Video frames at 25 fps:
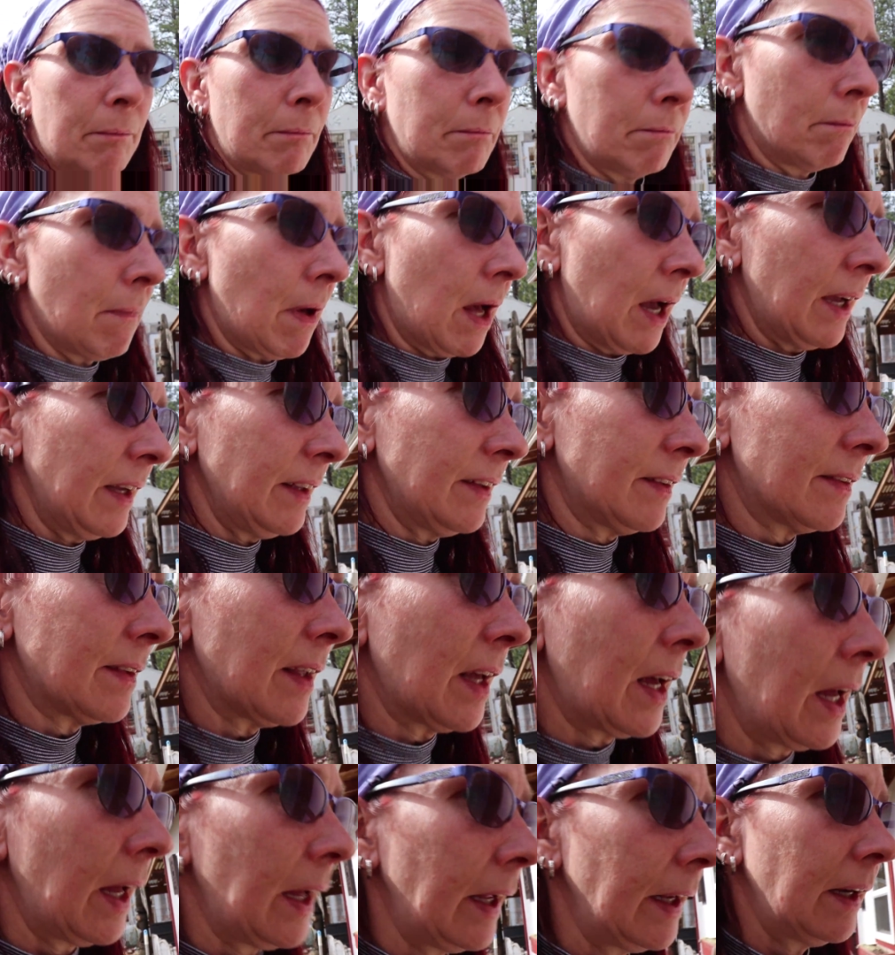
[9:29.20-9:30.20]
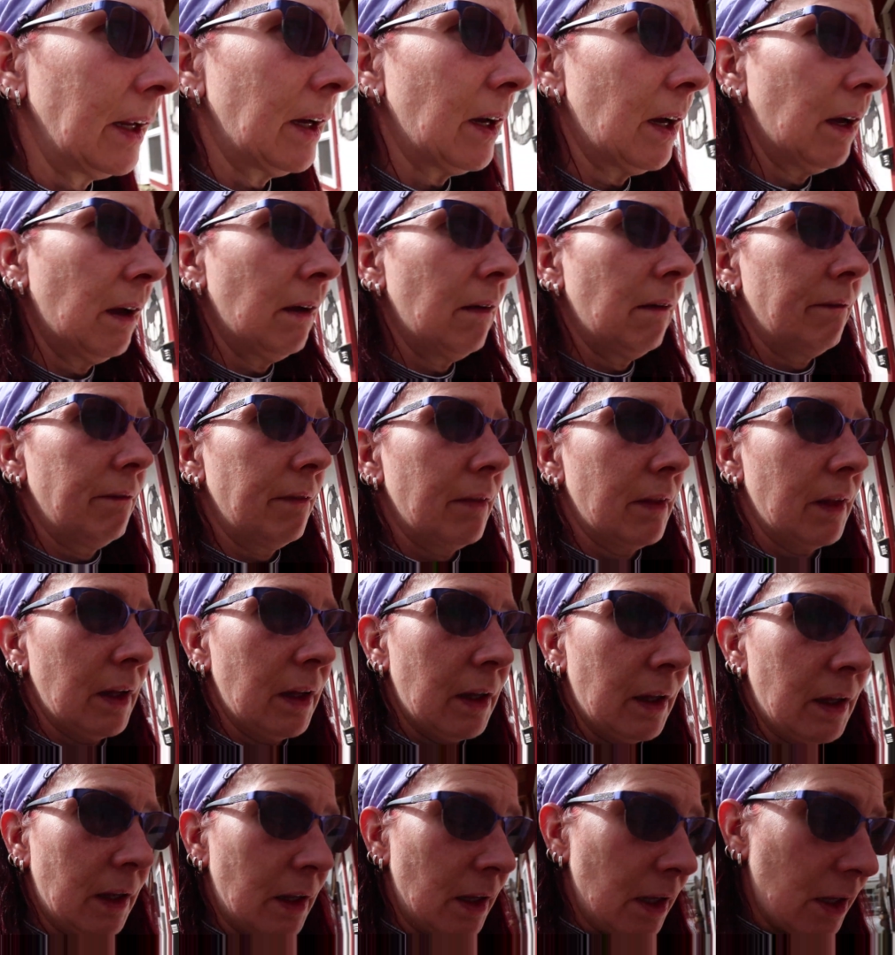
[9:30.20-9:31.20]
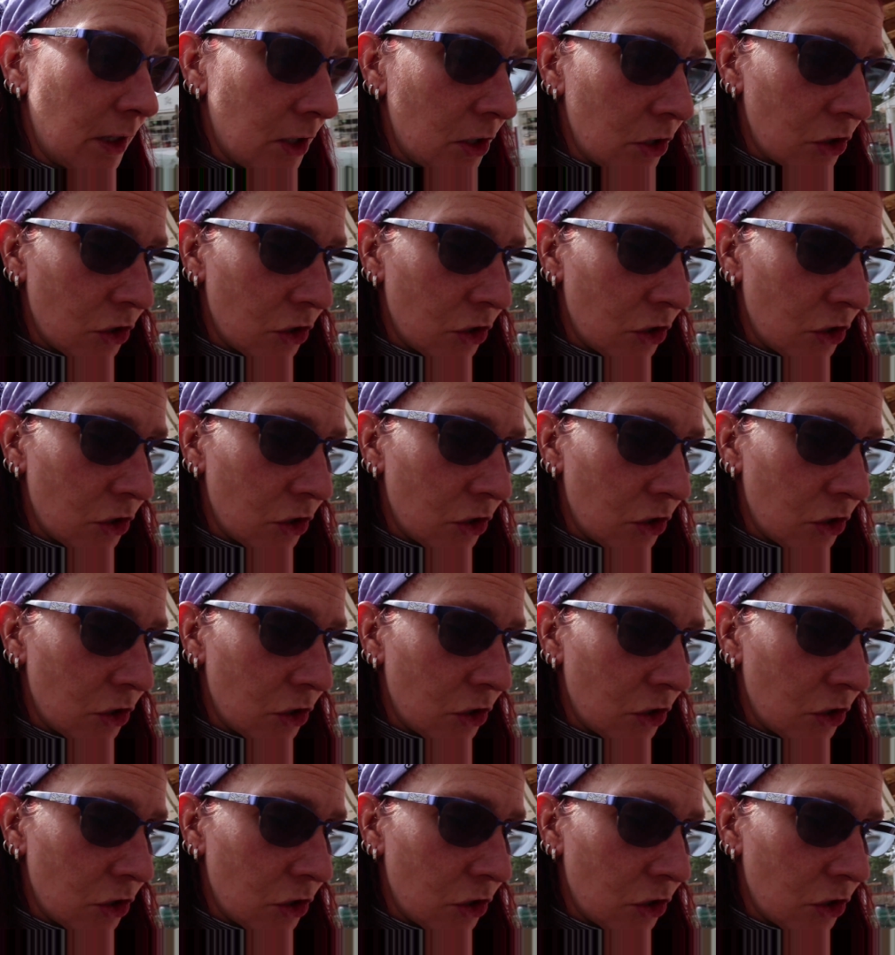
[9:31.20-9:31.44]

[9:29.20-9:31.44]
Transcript: my side of the